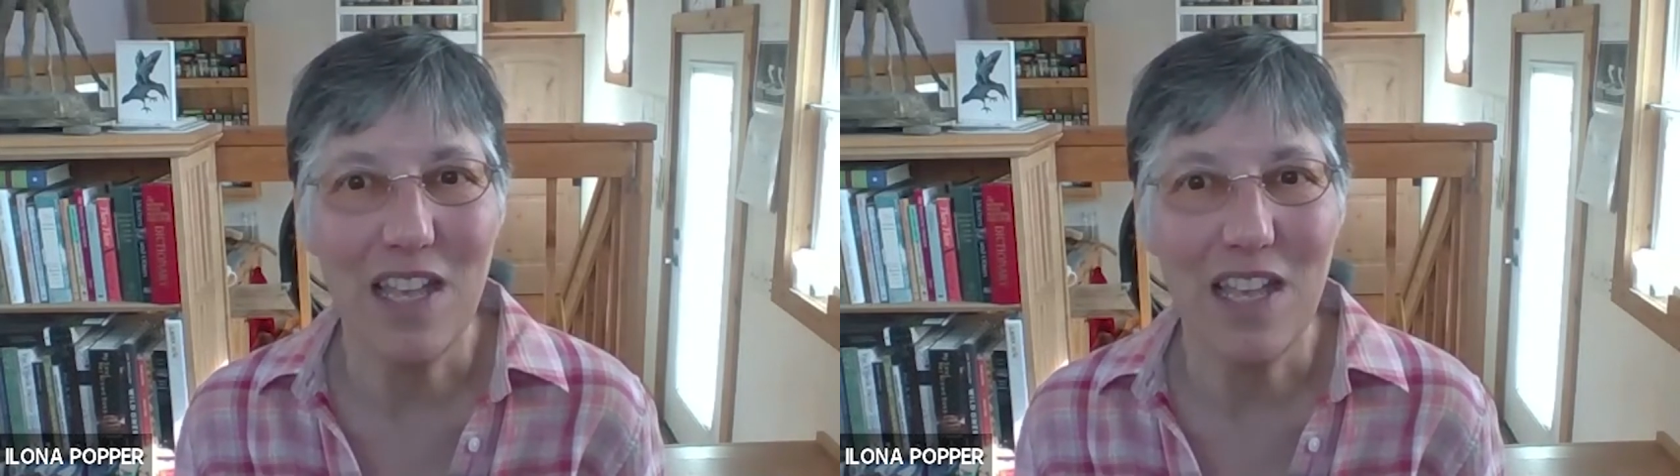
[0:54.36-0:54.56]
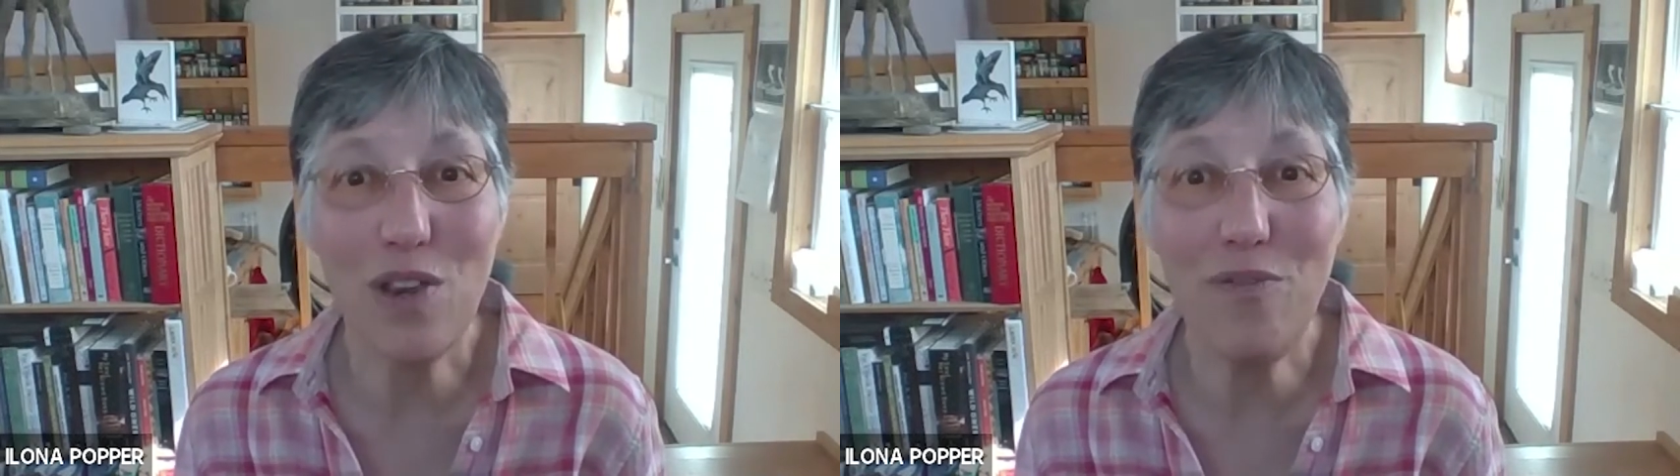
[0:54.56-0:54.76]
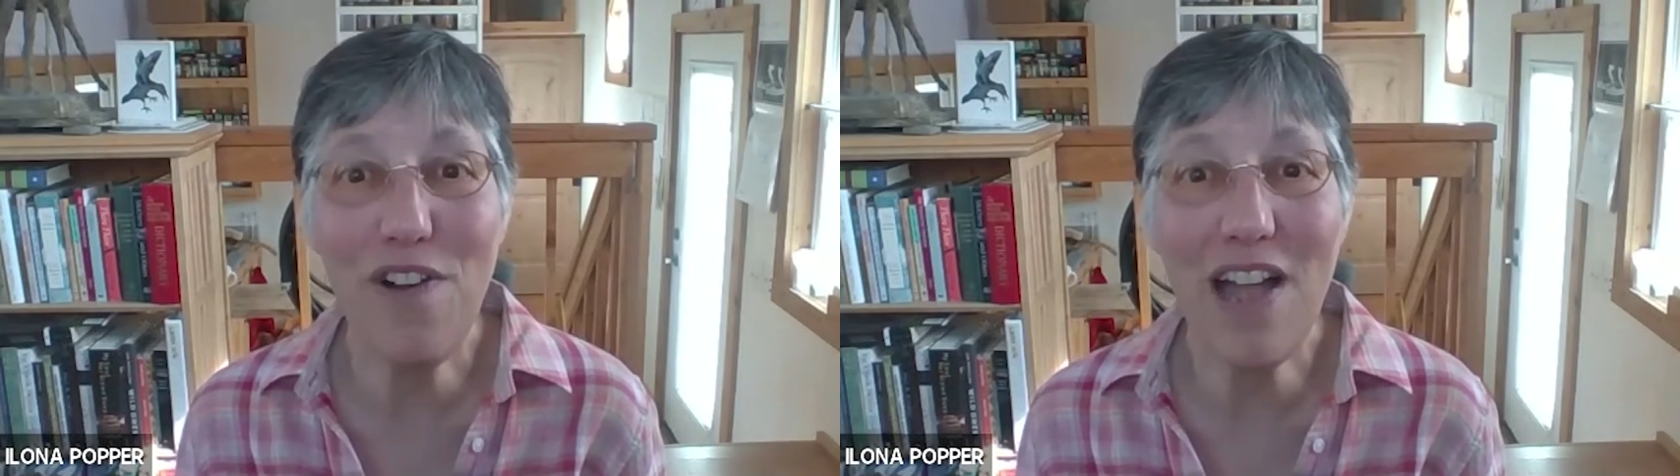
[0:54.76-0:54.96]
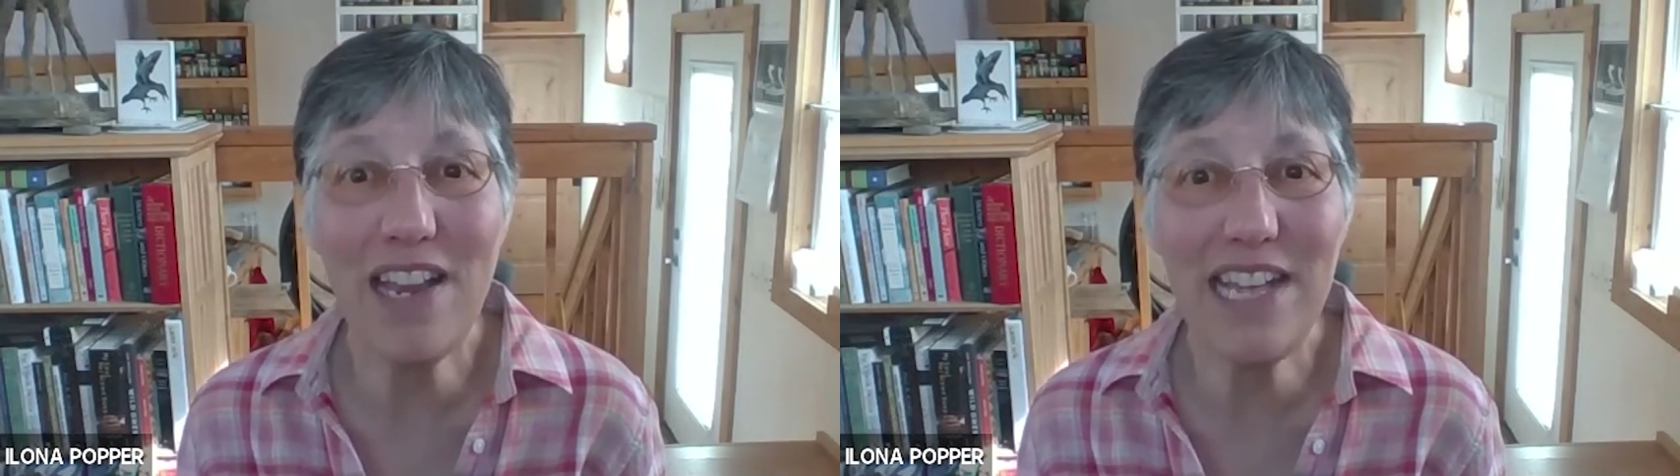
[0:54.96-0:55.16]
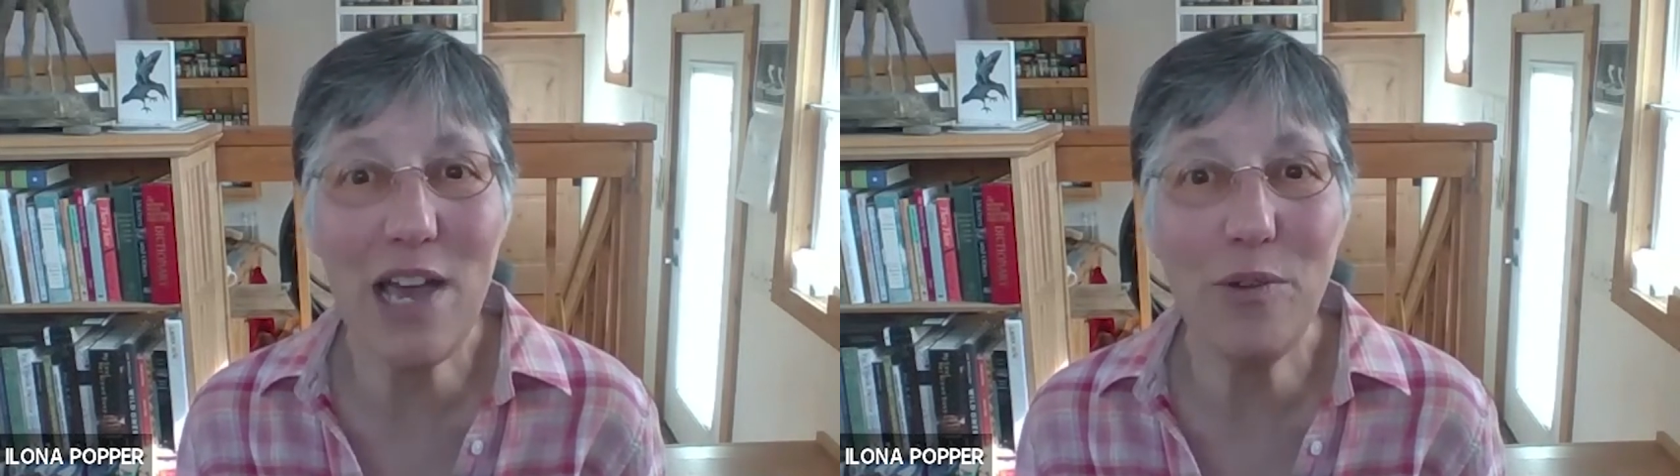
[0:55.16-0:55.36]
You can
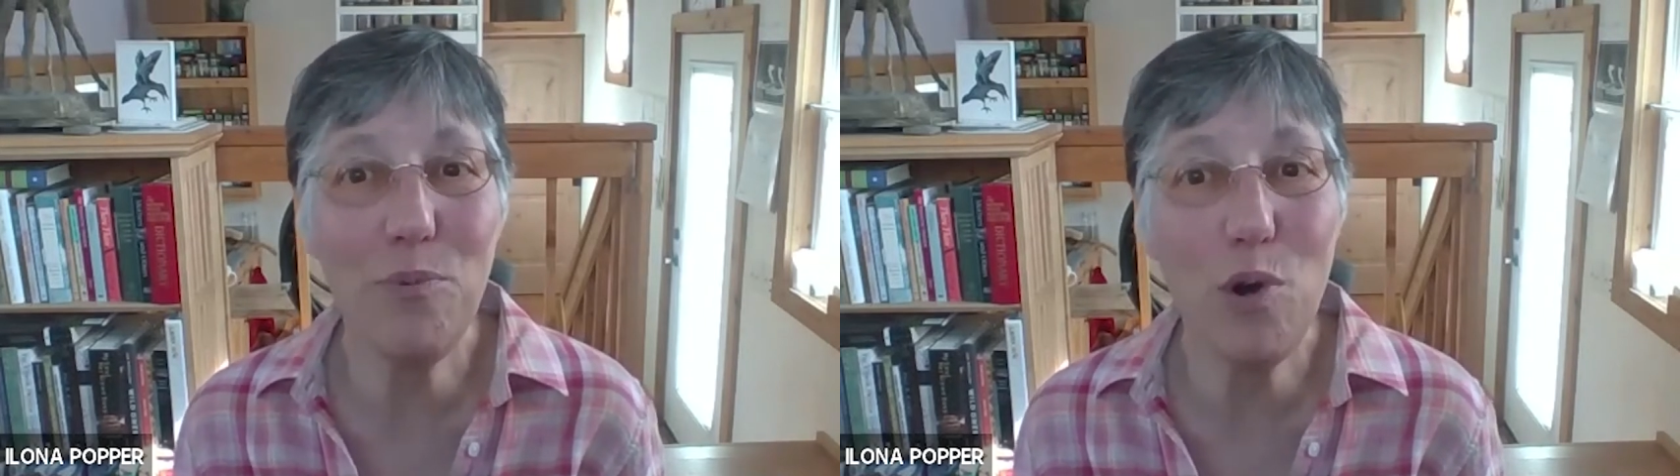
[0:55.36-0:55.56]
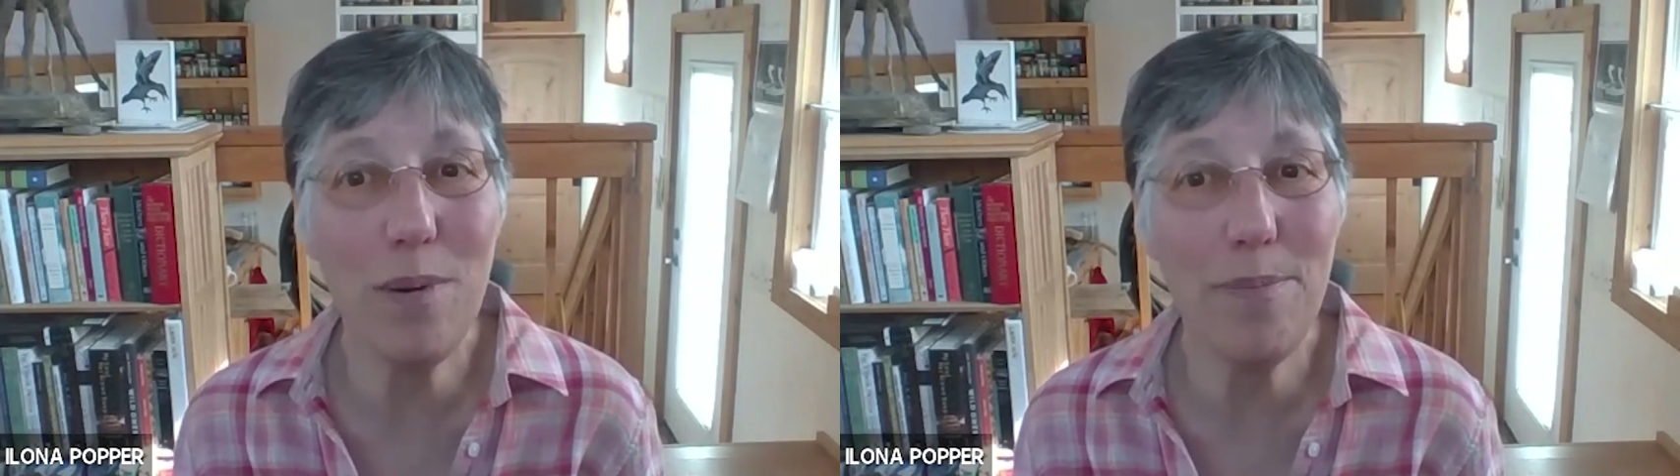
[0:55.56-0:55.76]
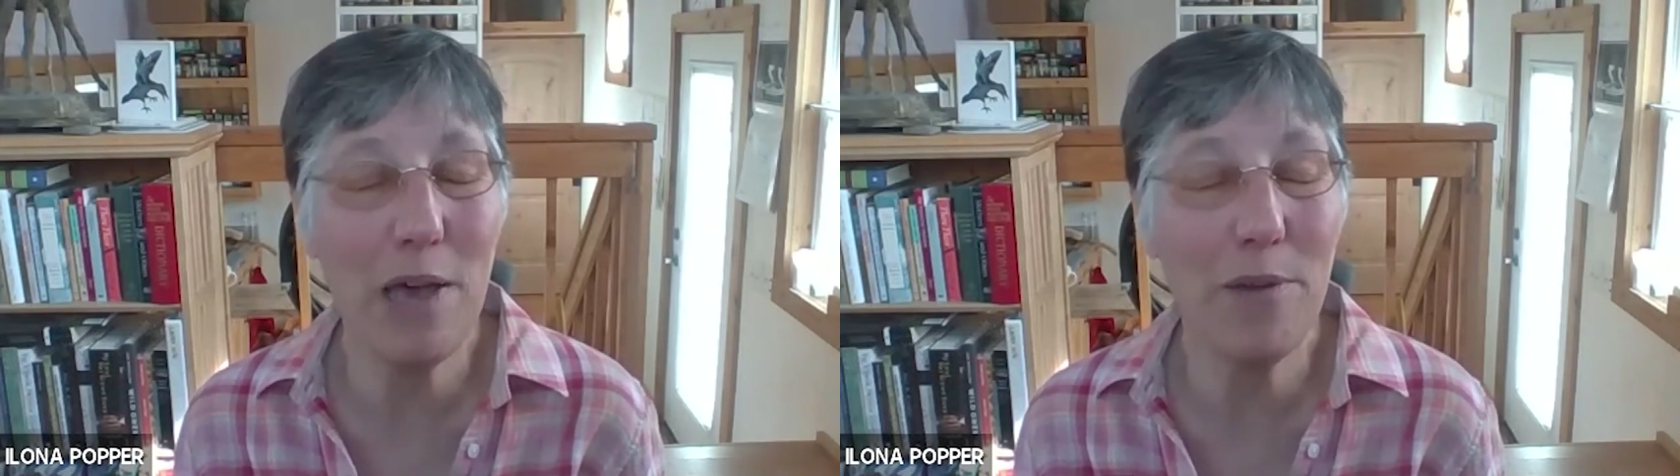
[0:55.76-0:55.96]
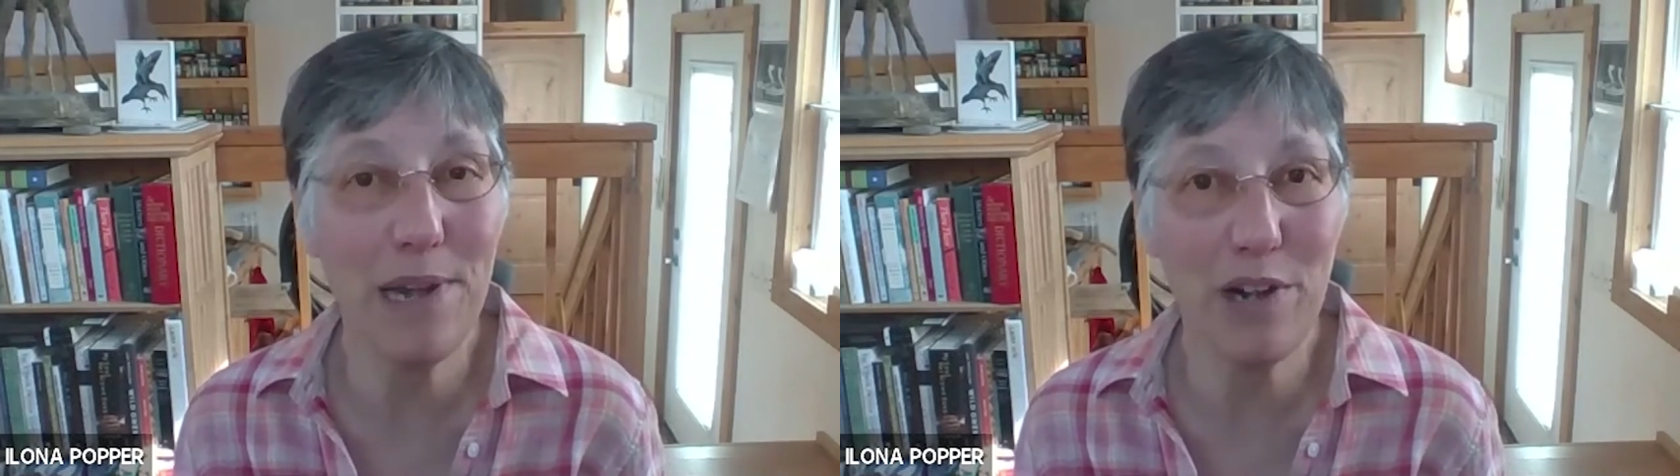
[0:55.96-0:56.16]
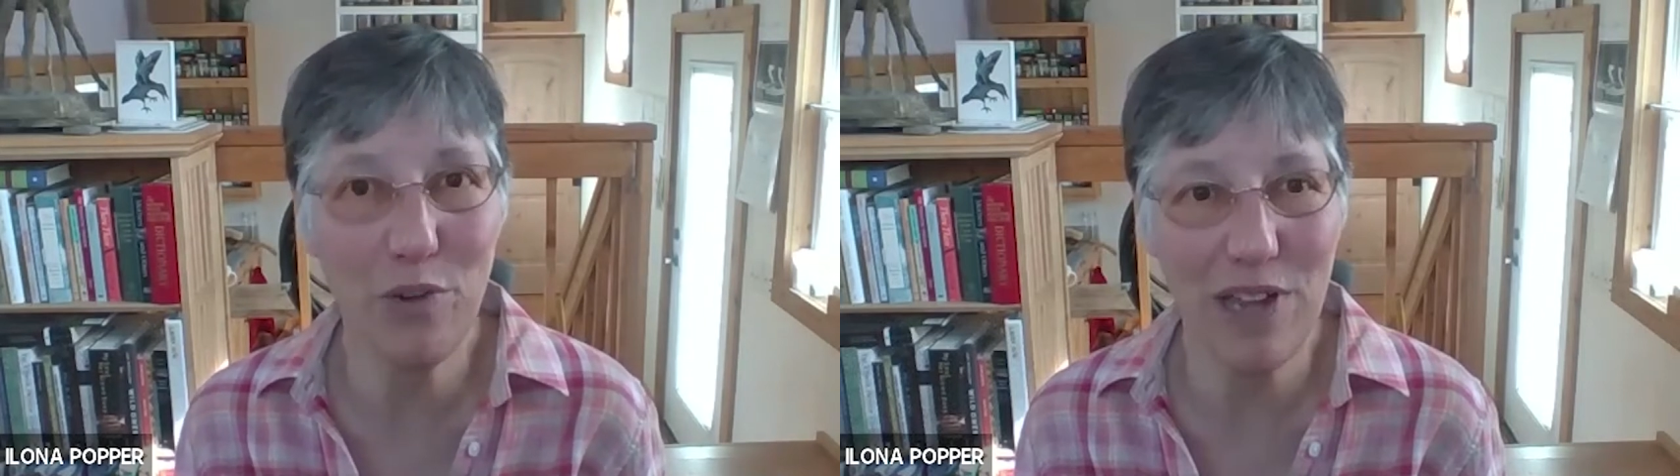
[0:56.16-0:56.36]
find out more about
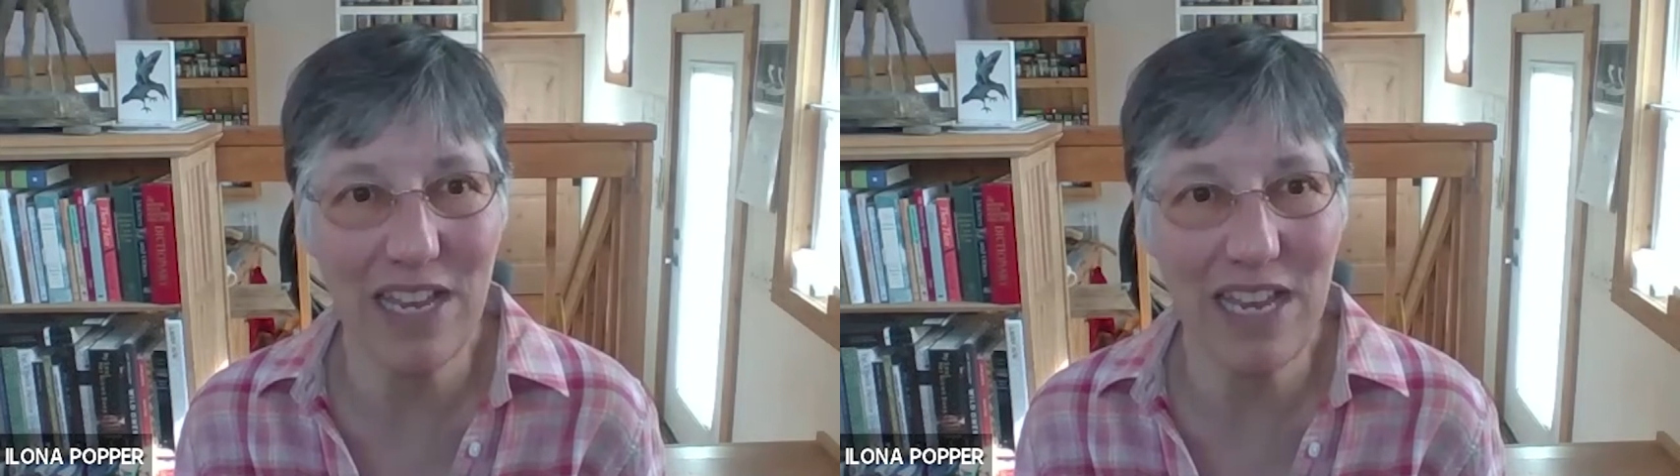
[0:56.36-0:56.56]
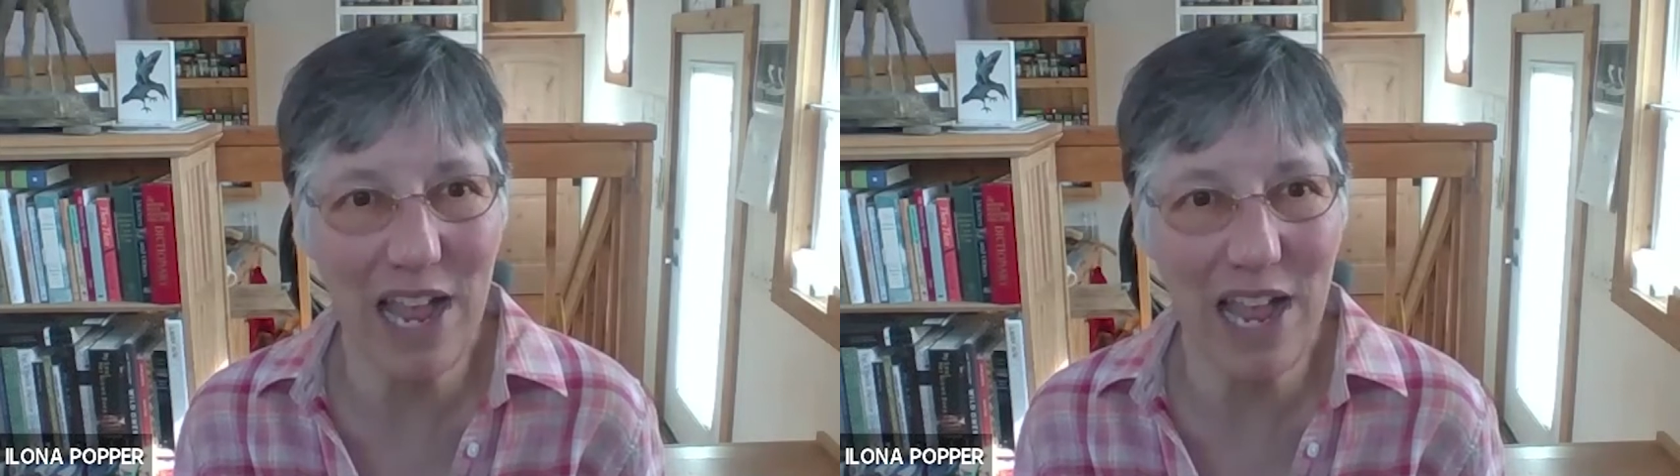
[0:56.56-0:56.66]
Bear Creek